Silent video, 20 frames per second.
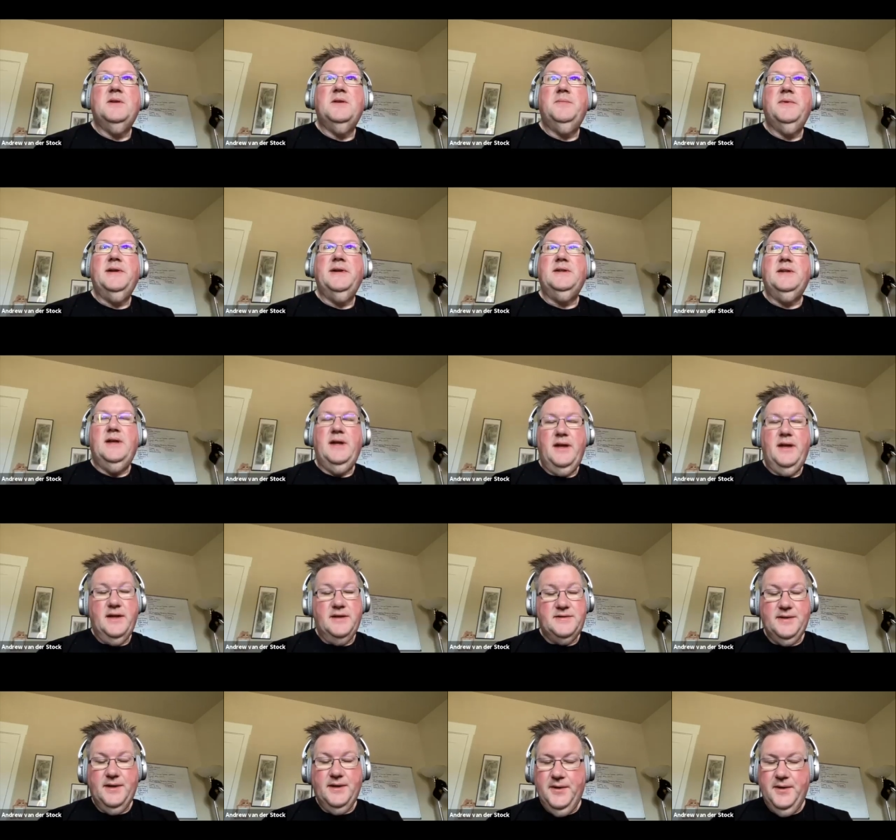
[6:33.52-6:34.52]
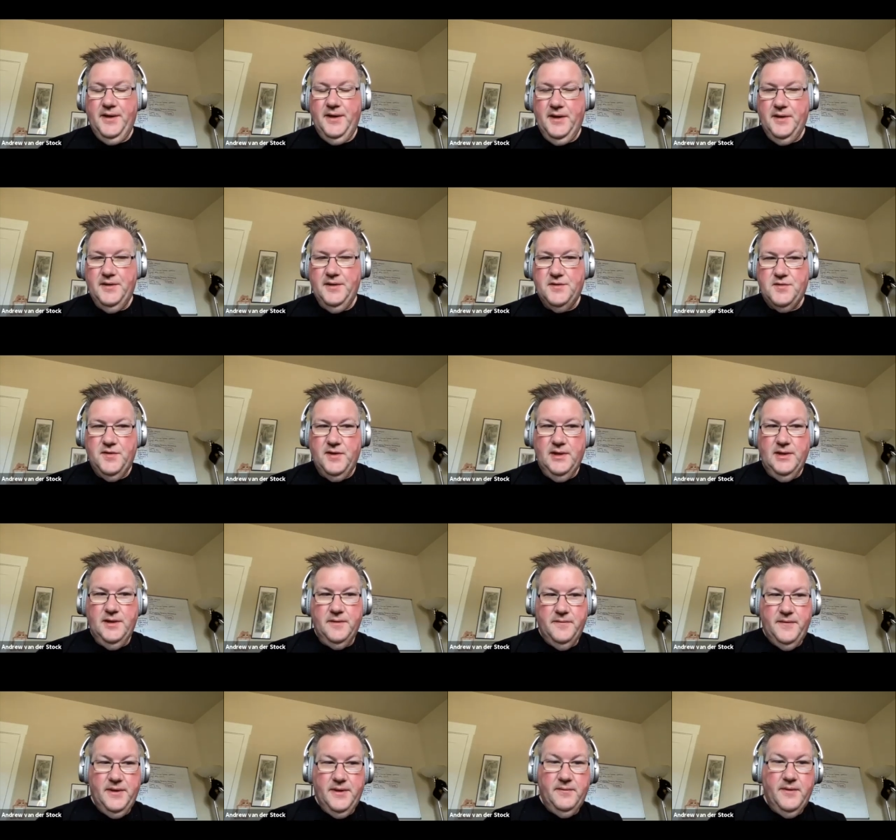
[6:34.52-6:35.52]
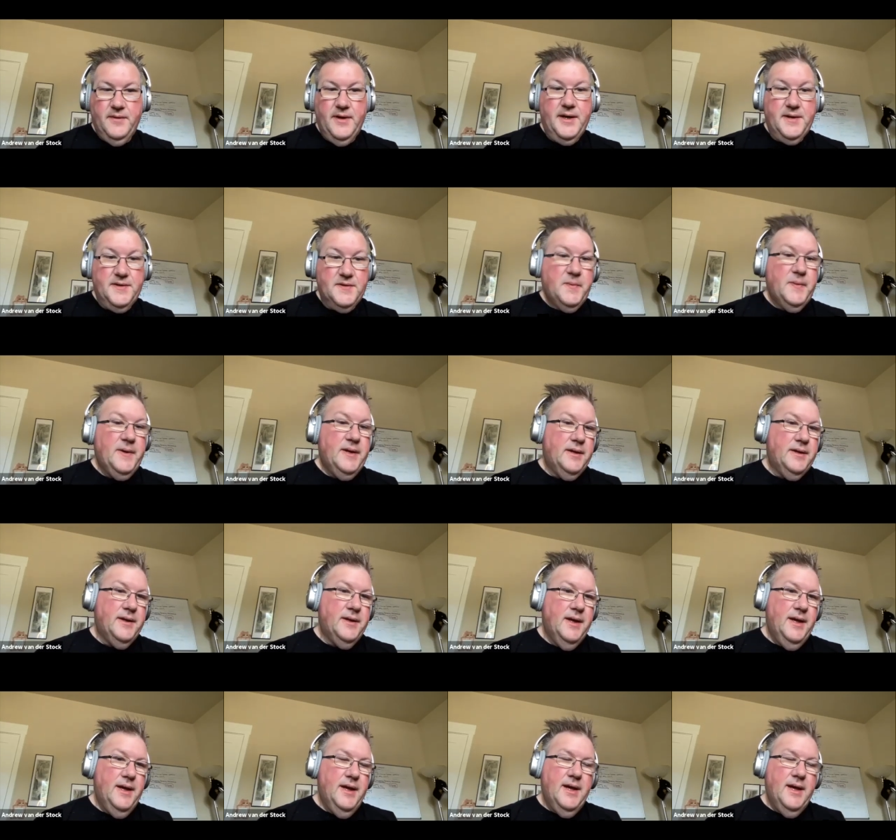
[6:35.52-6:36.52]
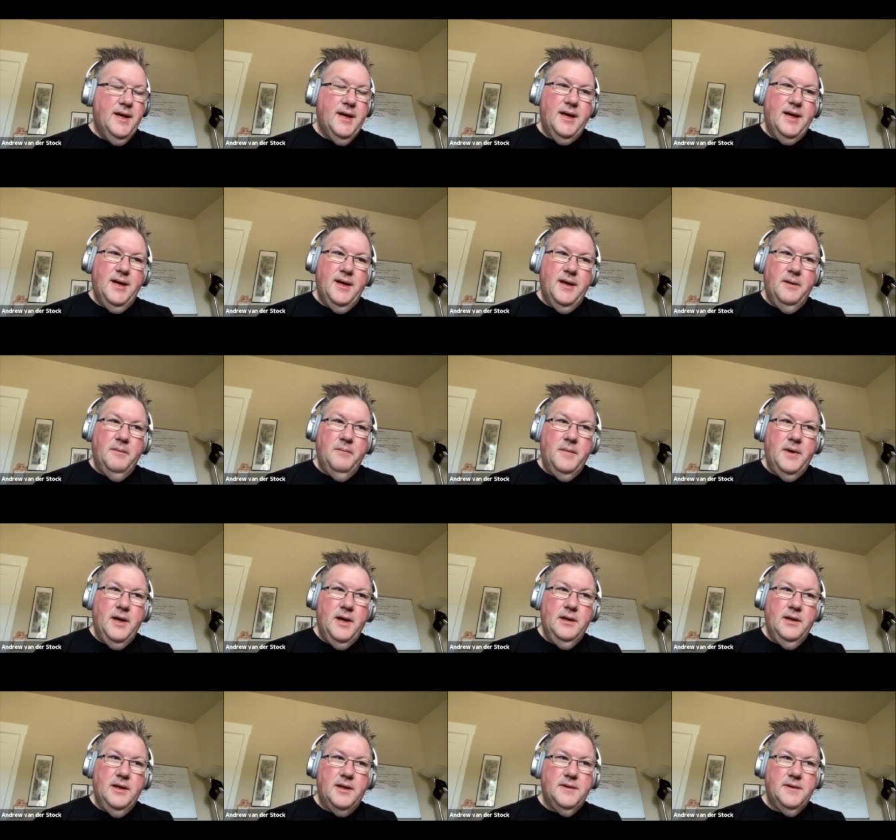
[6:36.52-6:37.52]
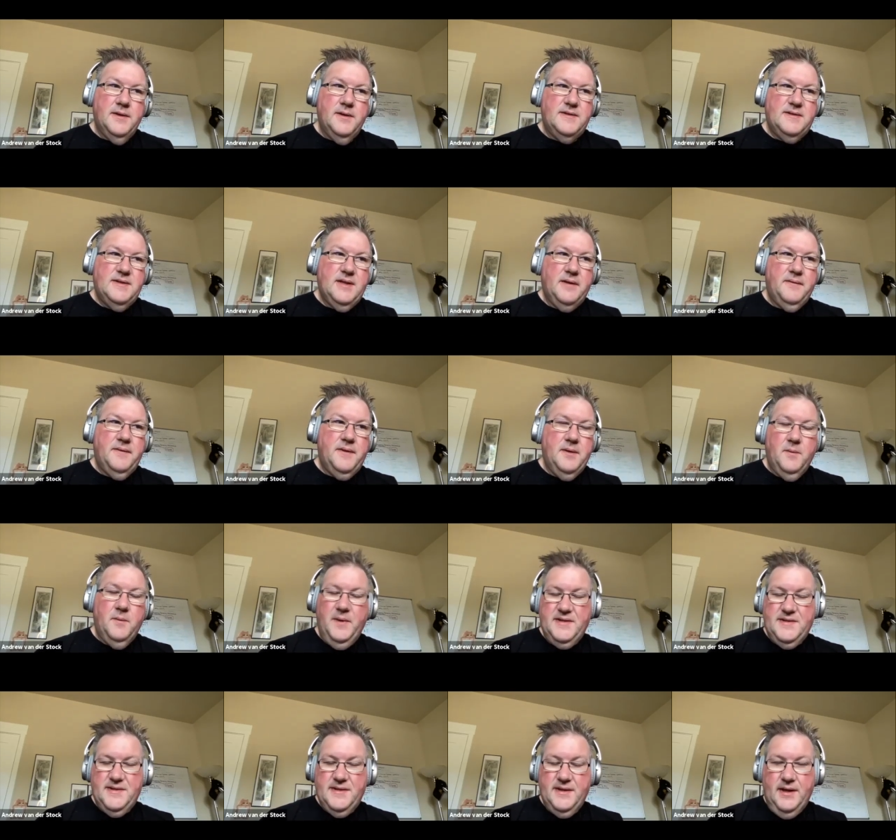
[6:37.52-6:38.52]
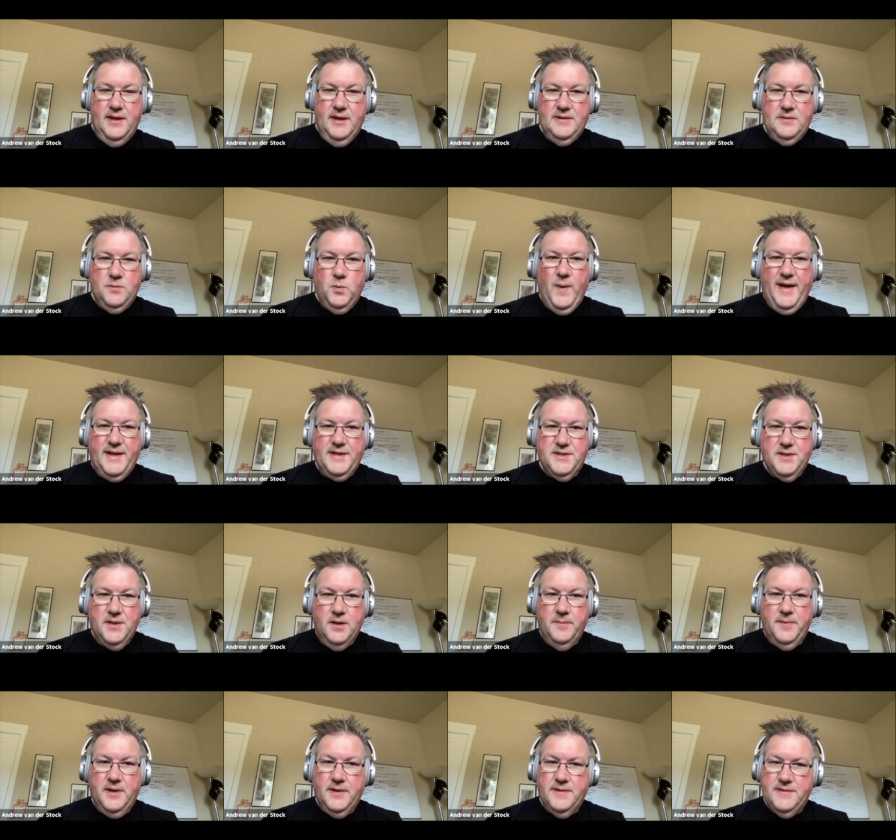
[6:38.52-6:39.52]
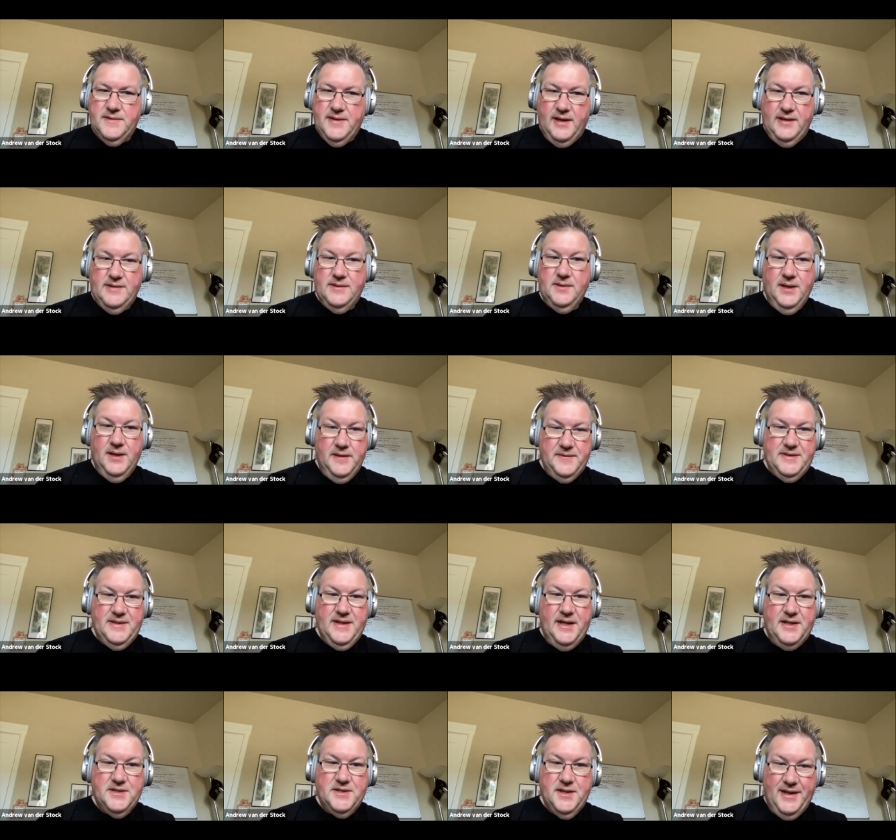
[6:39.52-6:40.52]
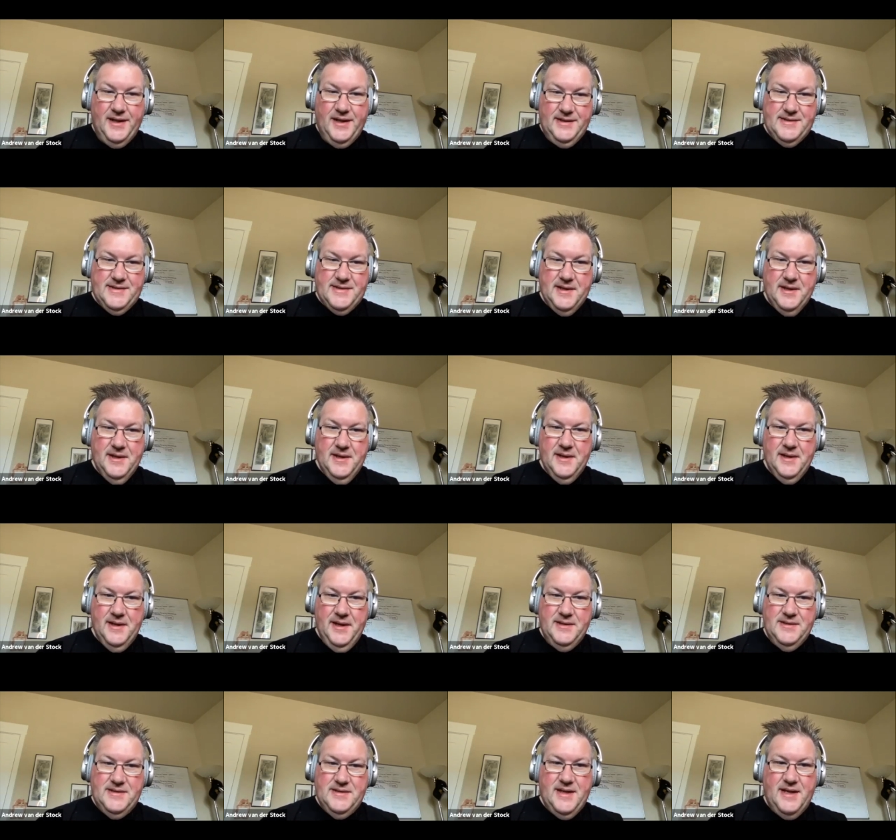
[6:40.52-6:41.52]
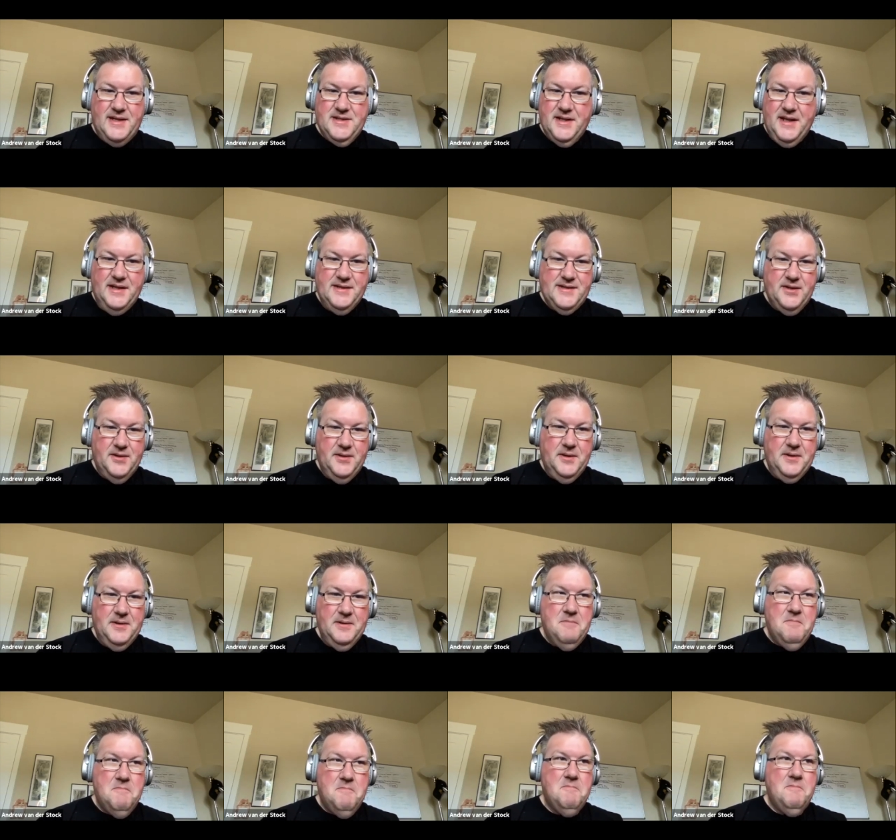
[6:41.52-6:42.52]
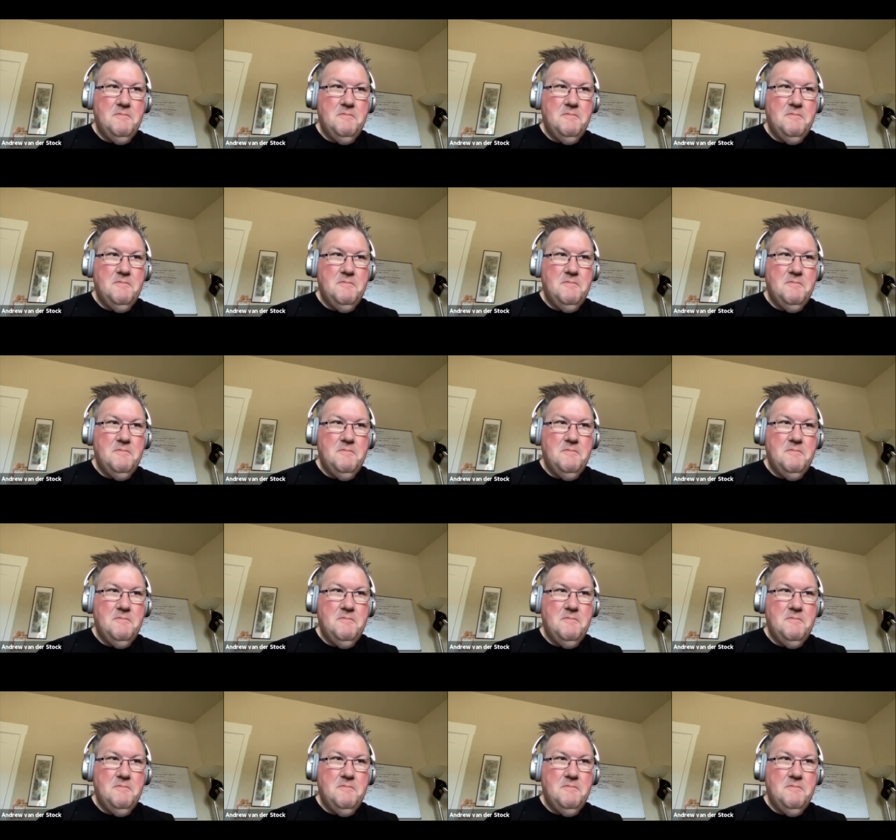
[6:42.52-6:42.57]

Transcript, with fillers: bring the uh, security industry along for the ride as well um, a lot of the stuff that we see is agile because they still have stage gates and stage gates are